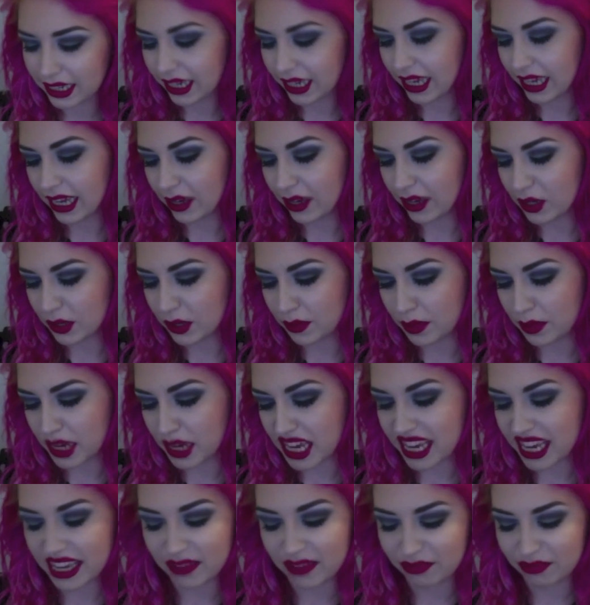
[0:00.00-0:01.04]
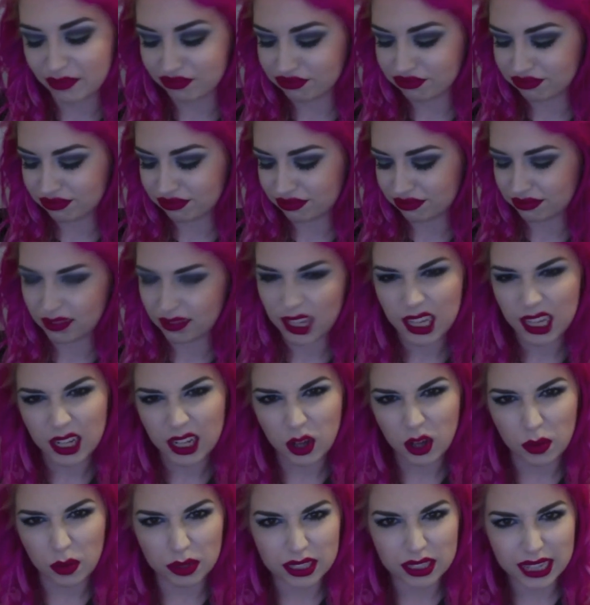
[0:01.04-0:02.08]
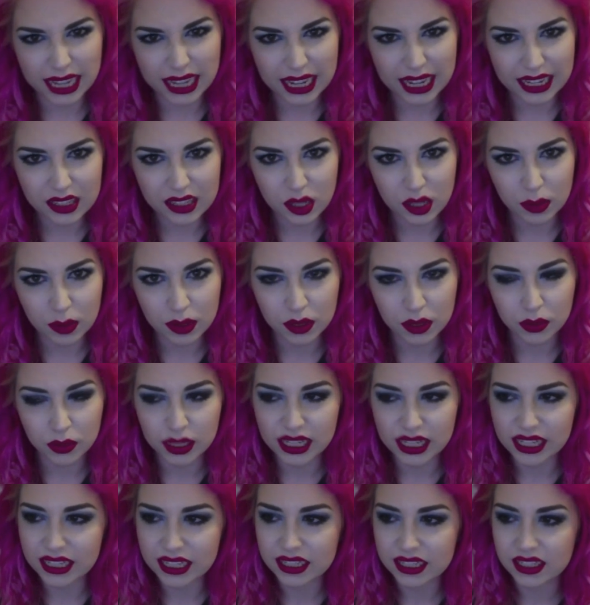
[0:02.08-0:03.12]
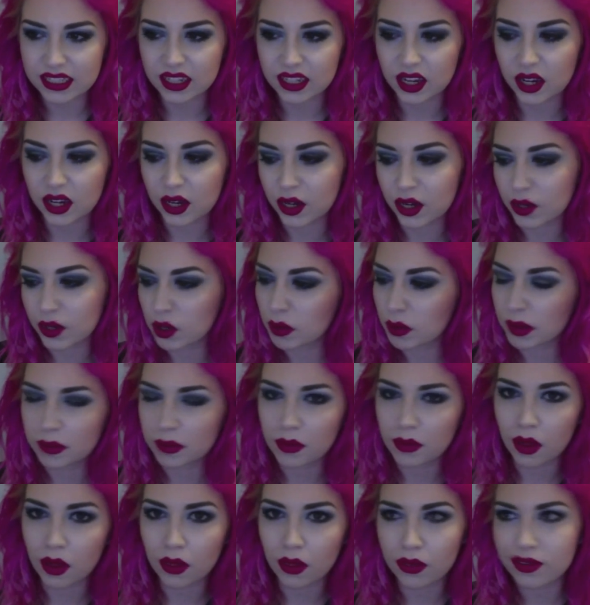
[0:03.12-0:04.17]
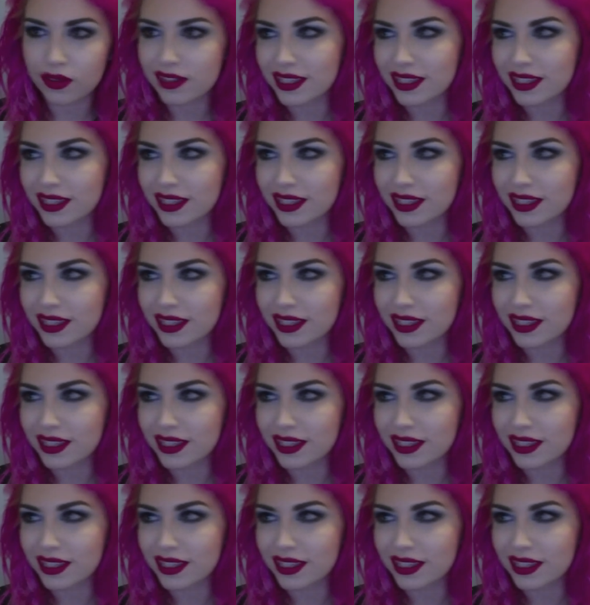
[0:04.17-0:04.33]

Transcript: it could be a couple of days, a couple of weeks, you know, a couple of months,